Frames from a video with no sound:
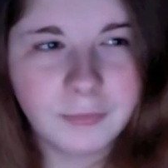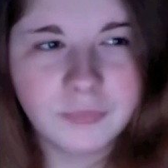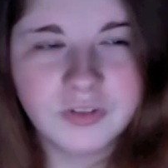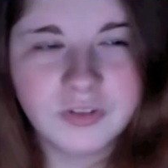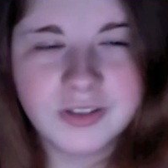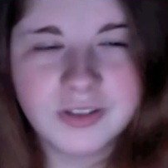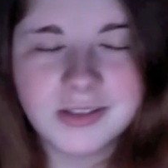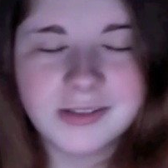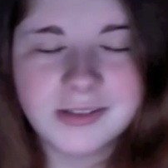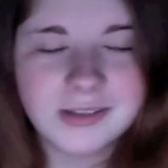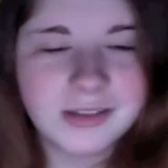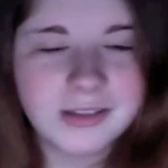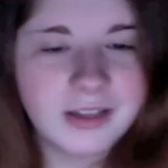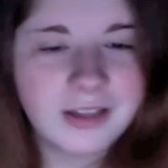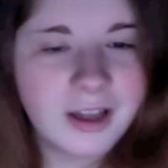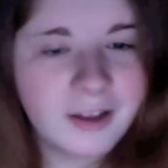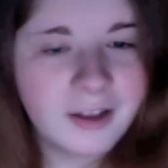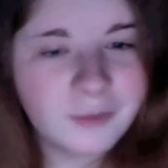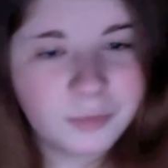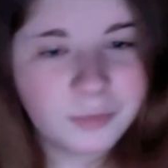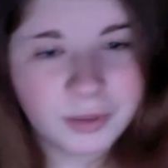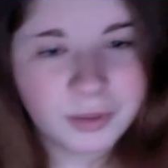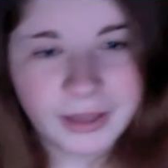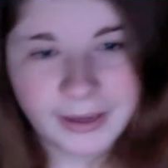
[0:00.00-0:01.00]
just
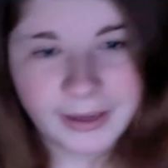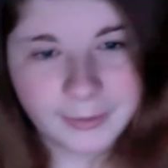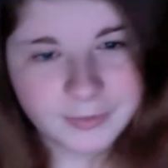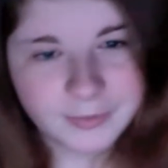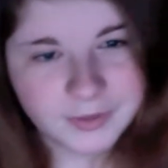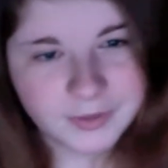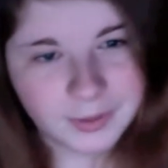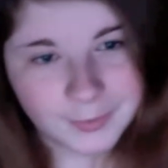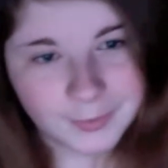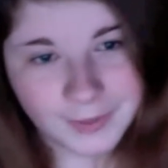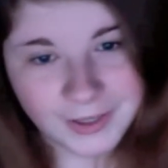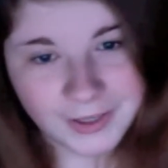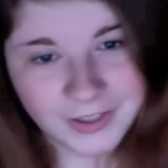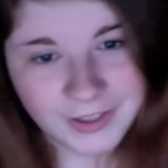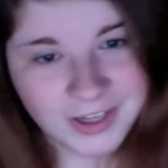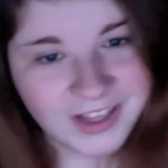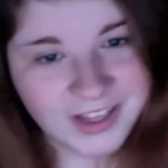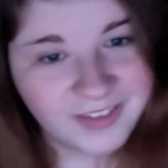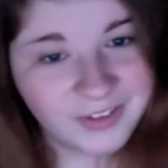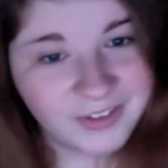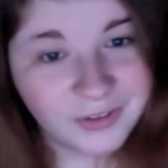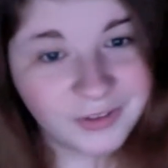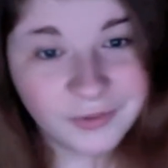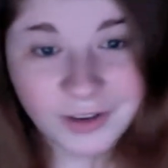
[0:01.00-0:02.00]
love Blaine so much. I
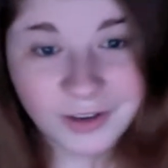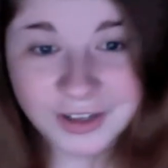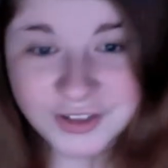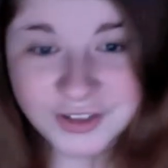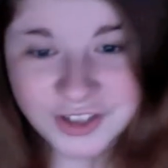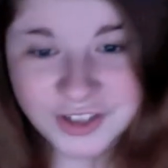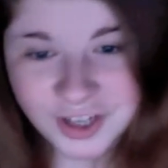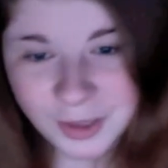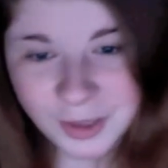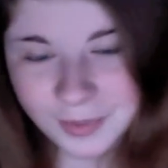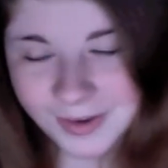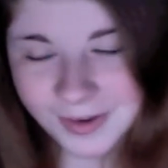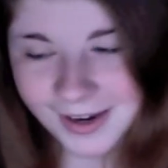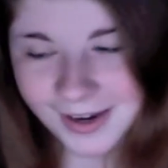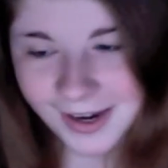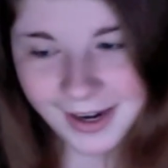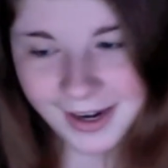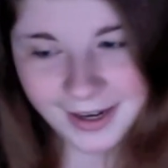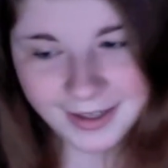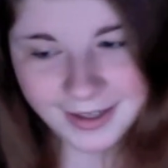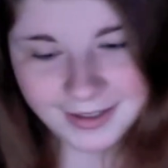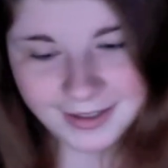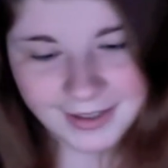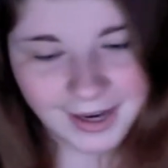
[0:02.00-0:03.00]
love their friendship,
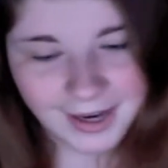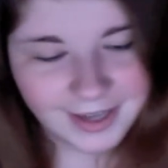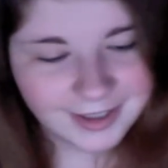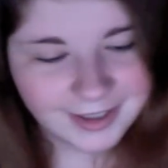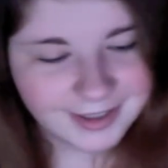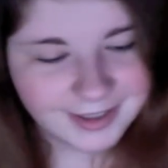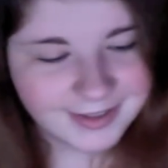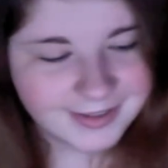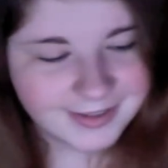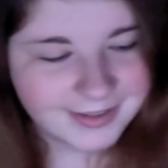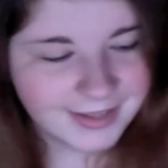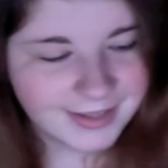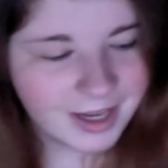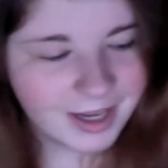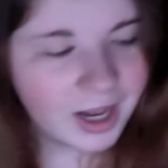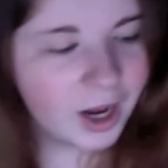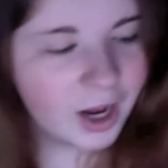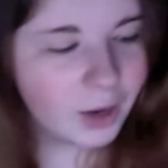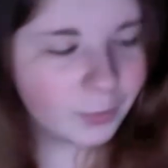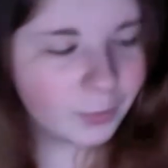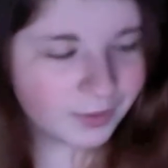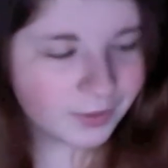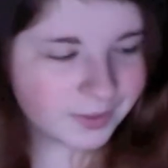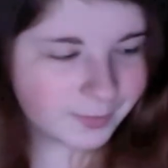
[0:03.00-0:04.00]
and I just
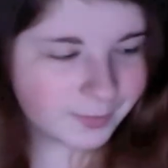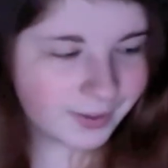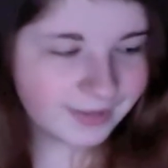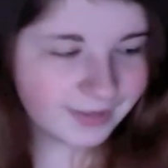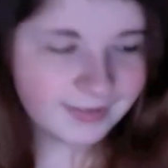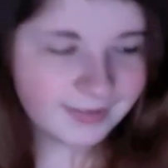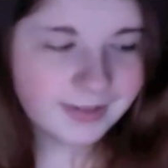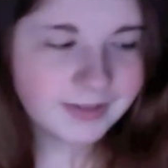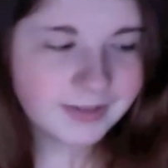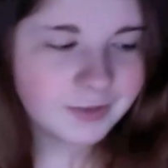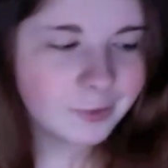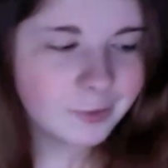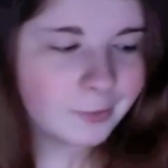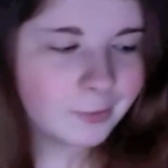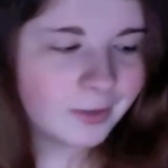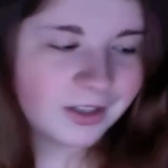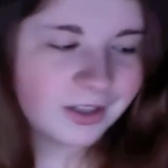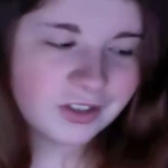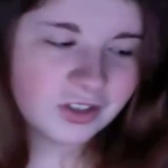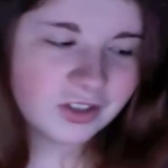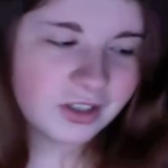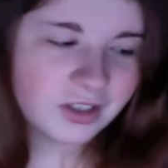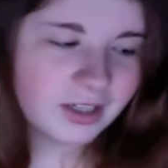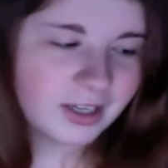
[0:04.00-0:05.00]
respect it so
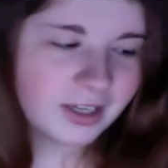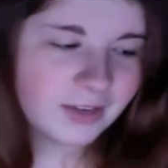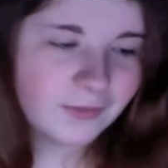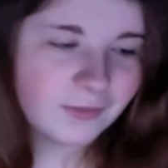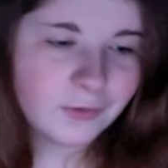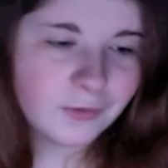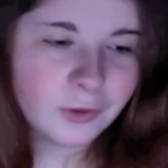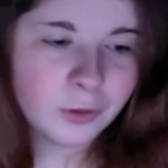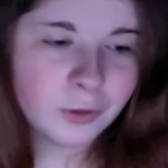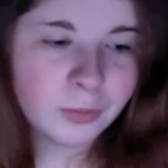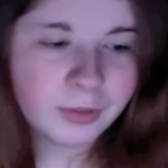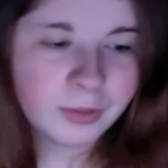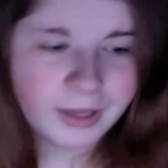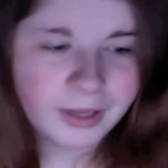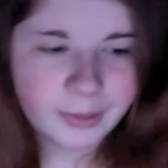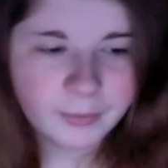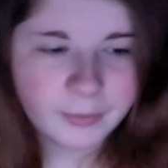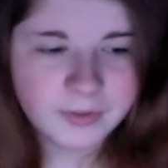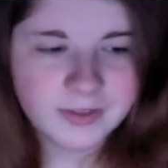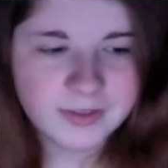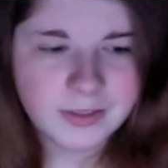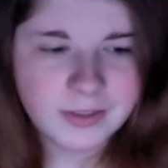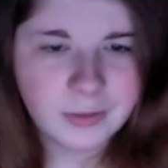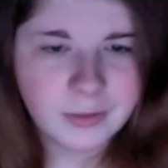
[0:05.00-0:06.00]
much. And even though Blaine
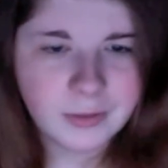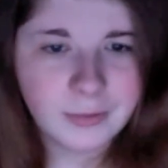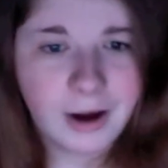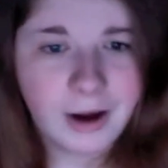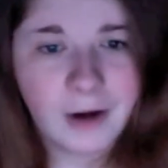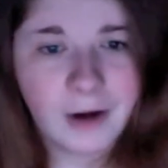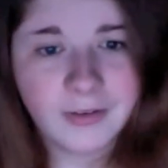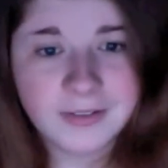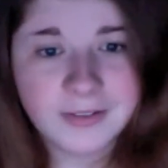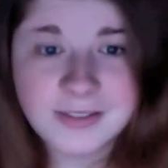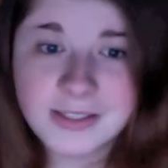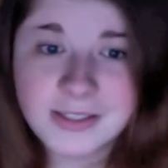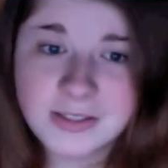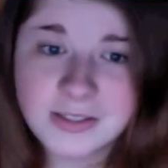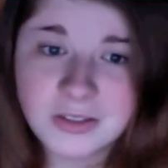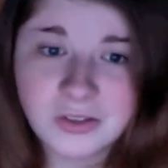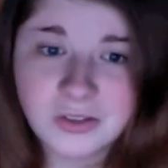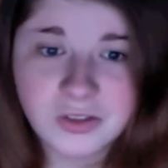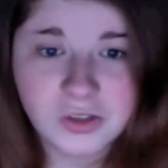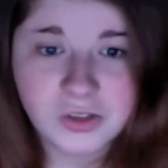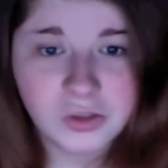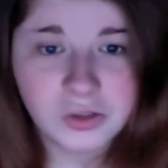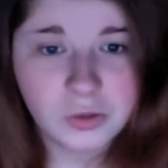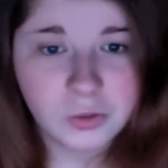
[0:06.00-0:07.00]
wasn't around in season
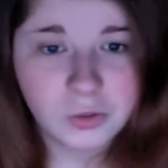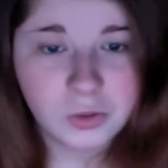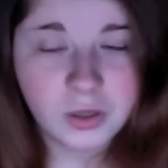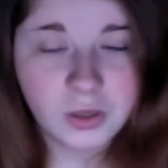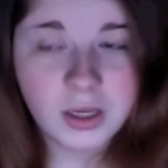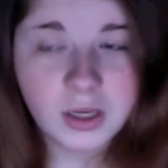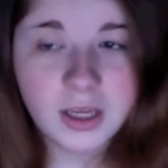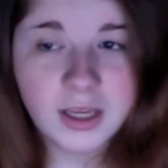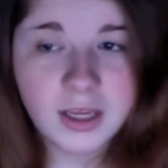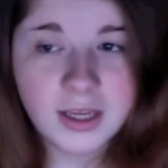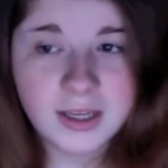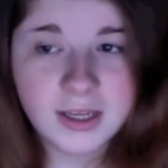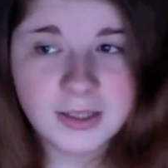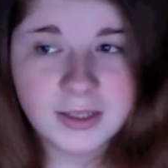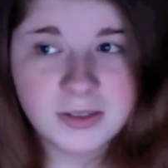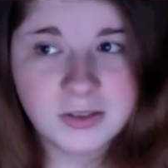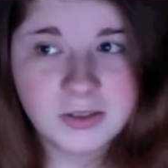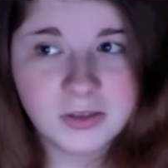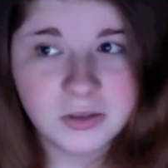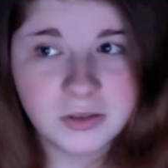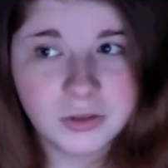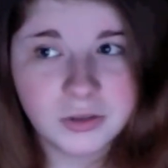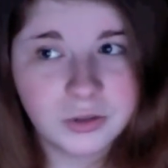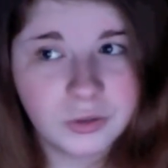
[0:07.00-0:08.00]
2, he
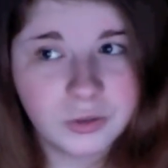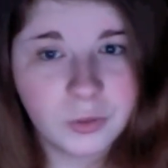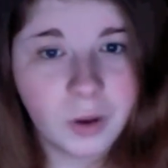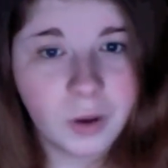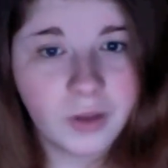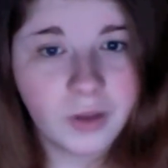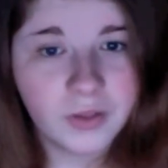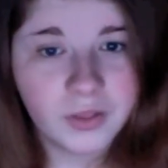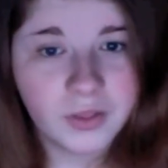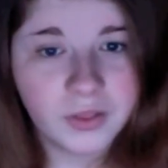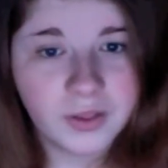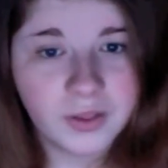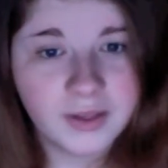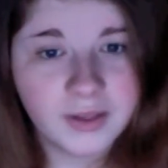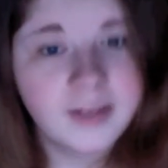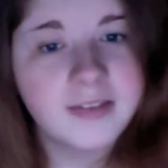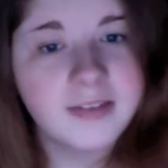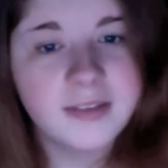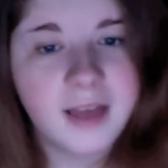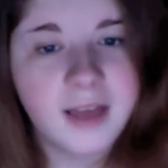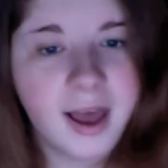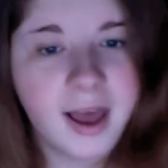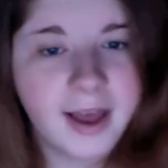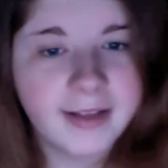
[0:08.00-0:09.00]
still knew all the things
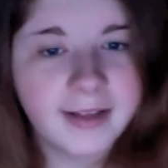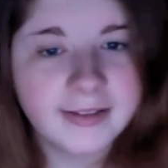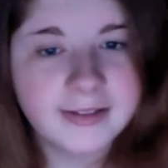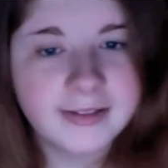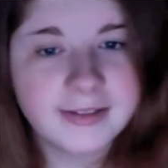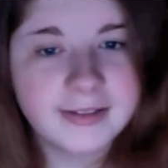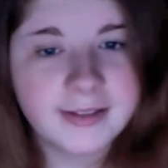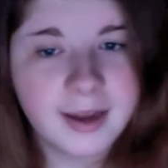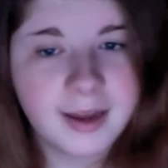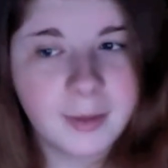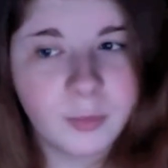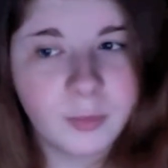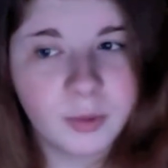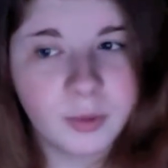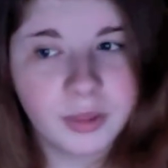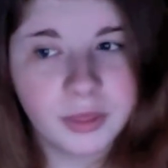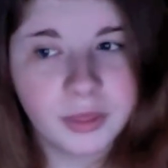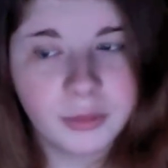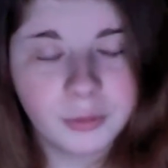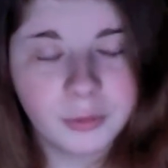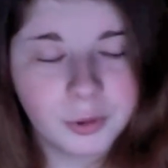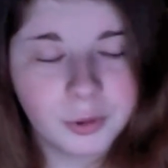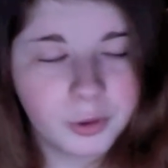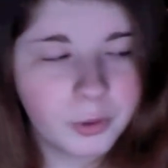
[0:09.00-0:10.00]
that Sam went
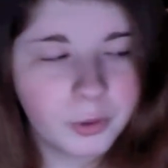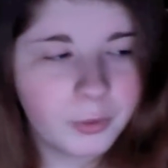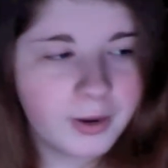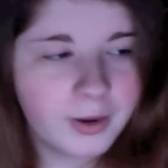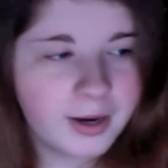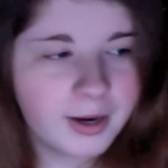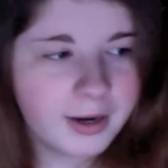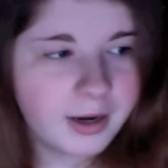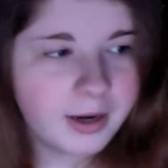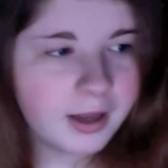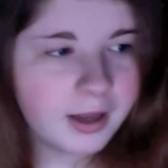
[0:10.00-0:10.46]
through, and